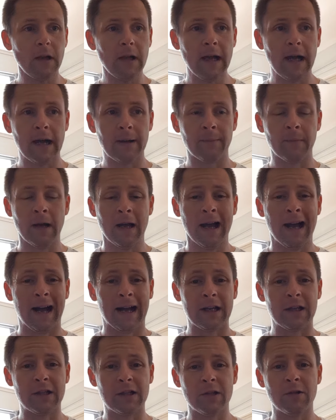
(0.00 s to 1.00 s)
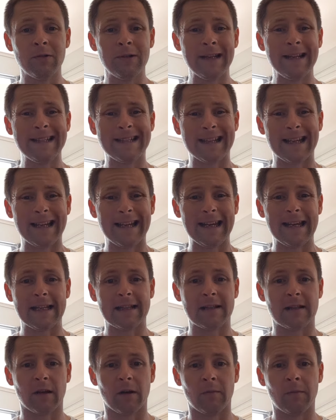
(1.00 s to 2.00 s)
Um, and you do need to
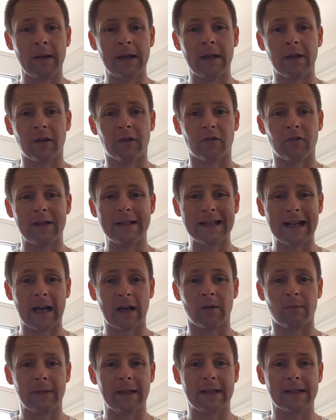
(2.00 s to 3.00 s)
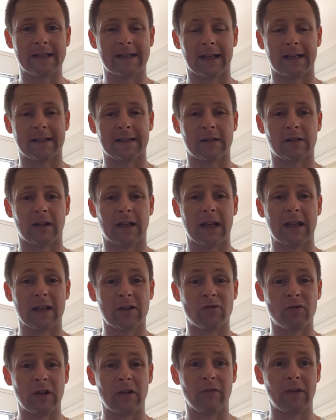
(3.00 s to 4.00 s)
eat omega 3s and omega 6s, okay?
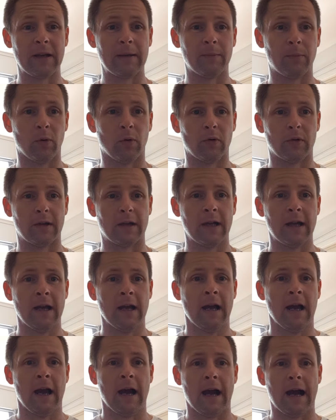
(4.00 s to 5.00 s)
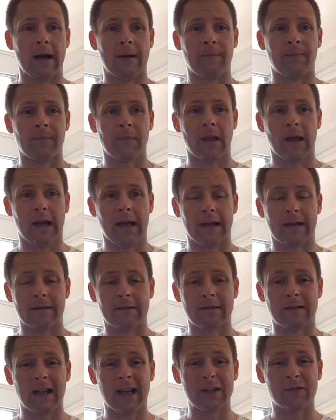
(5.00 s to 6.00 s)
That's really, really important. Um,
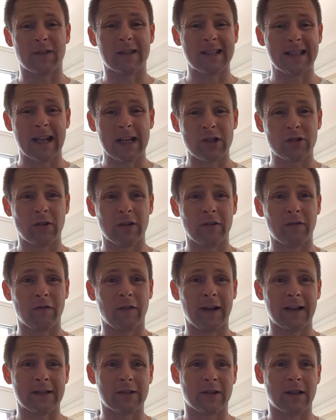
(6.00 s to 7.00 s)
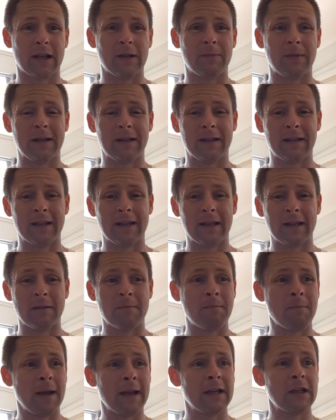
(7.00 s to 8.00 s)
and as for saturated fat, okay, being the, the
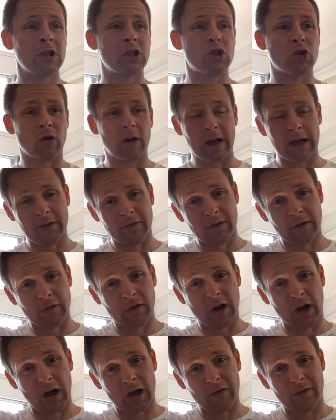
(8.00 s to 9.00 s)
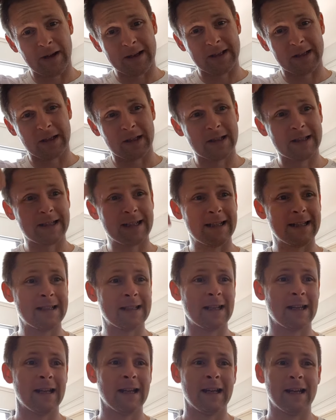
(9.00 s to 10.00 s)
main driver of cardiovascular
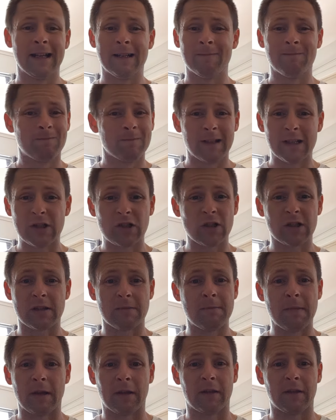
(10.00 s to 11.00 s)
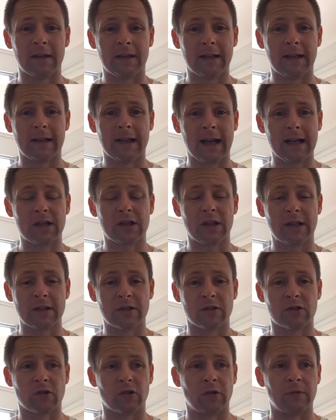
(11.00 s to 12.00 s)
disease, it's just a myth. It, it actually
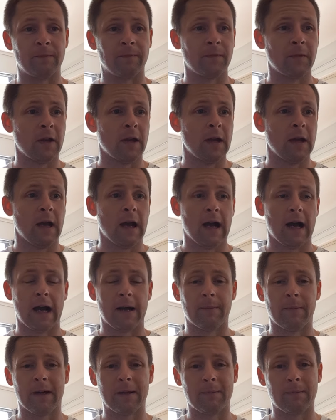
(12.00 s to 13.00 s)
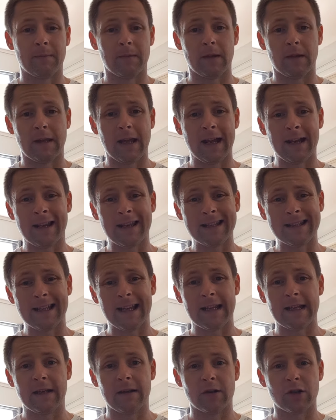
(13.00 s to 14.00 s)
isn't true. Um, at the end of the
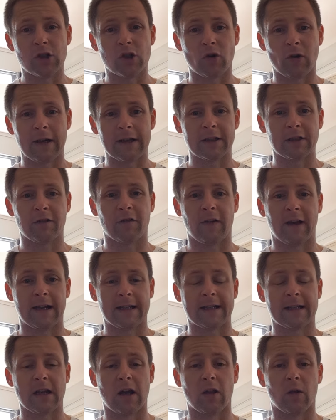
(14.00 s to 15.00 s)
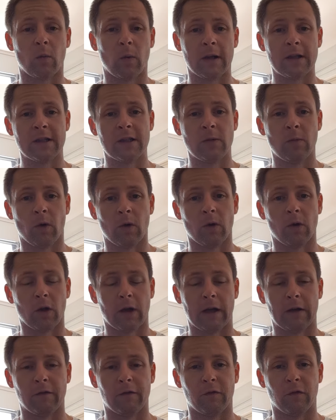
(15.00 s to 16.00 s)
day, trans fats are the ones you want to
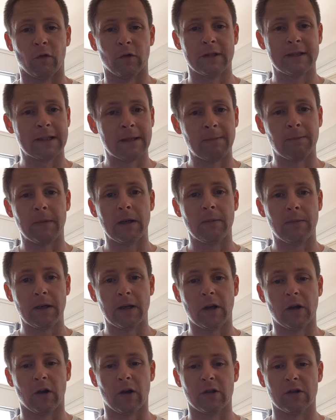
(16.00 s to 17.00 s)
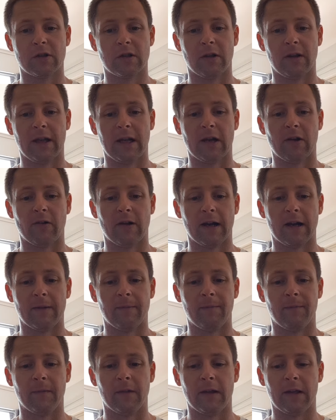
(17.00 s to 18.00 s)
look out for simply because they're,
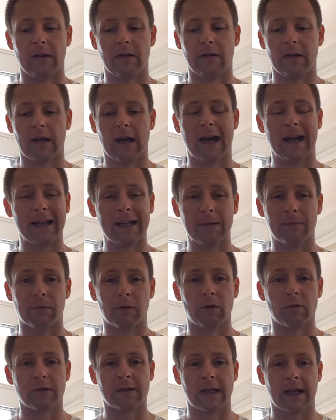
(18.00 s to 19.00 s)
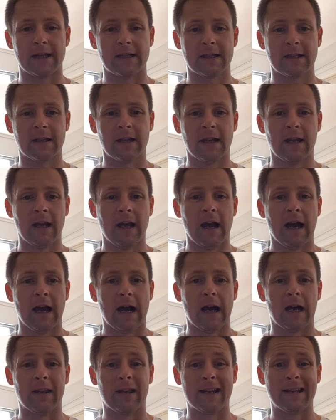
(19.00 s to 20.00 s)
um, they're, they're highly processed
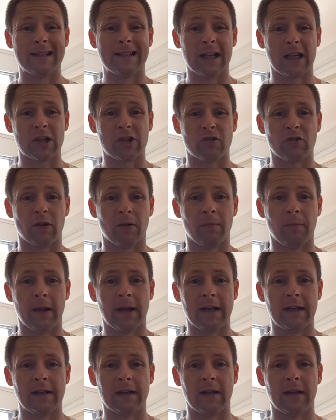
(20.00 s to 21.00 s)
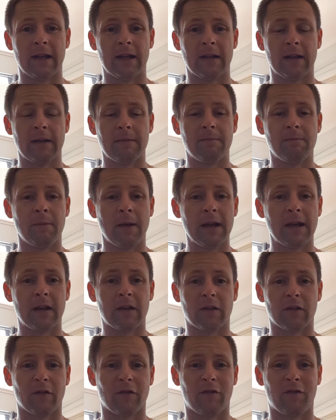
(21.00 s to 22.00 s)
uh, they industrial made and they, they
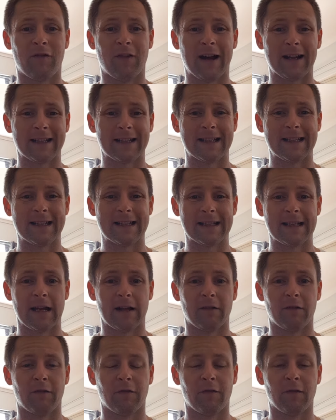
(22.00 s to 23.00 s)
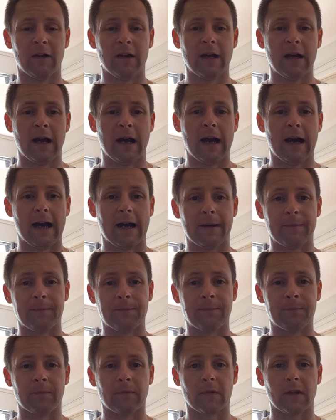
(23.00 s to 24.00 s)
make the fat itself
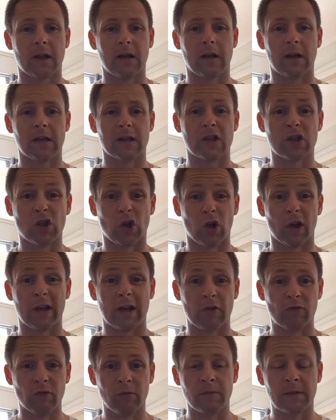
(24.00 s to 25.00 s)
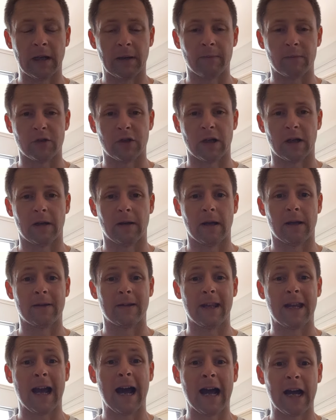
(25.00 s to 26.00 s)
um, solid at room temperature
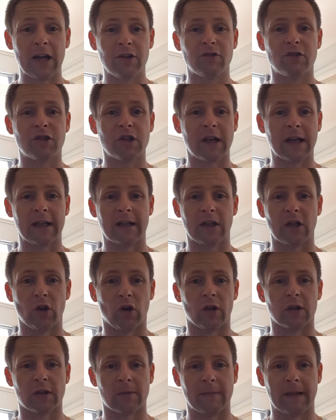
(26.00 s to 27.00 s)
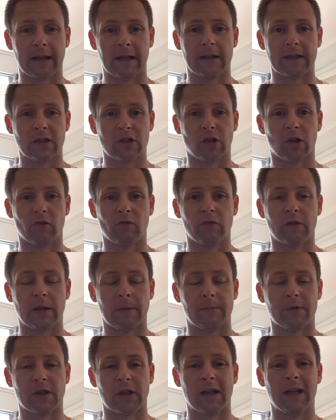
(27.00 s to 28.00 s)
and they hydrogenate the oil to make it solid room
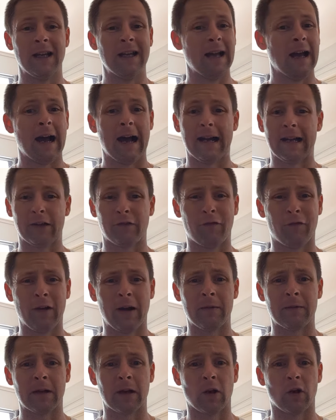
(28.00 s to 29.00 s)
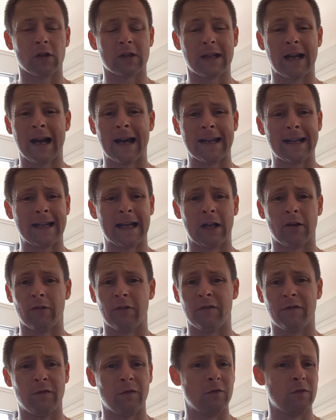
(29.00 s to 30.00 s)
temperature and it's found in lots of high
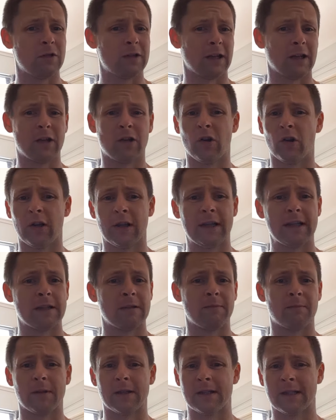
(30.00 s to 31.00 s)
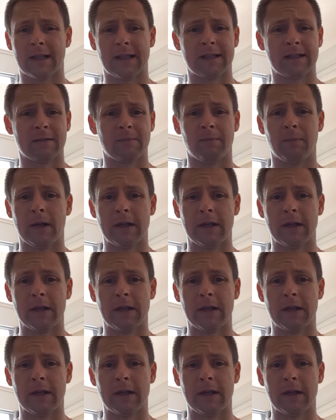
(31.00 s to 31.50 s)
calorie foods like cookies and biscuits and